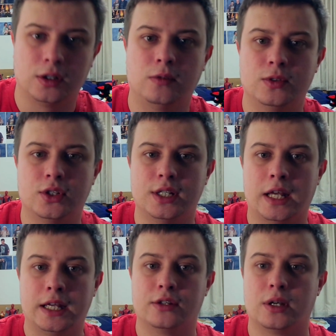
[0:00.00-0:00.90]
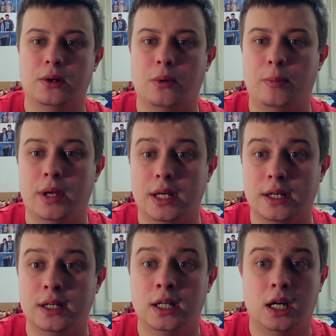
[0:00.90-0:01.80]
Obviously, he is going to
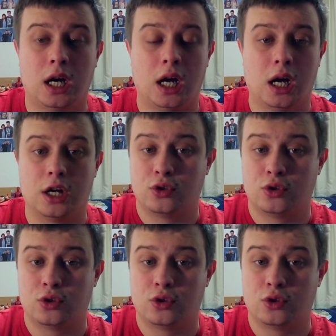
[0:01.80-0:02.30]
appear at